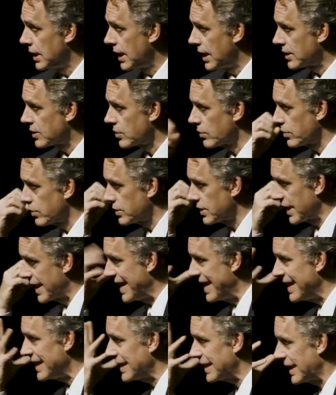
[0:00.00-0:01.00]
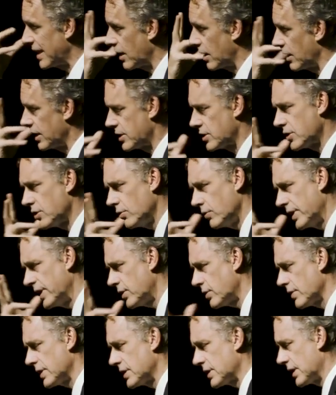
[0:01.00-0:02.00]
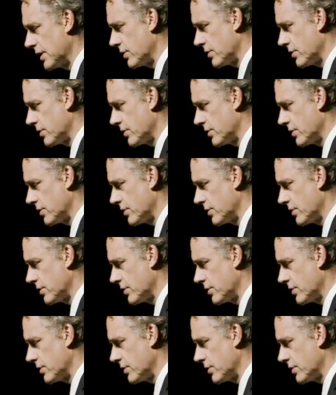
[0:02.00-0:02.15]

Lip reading: And so there's a hint there. It's so interesting.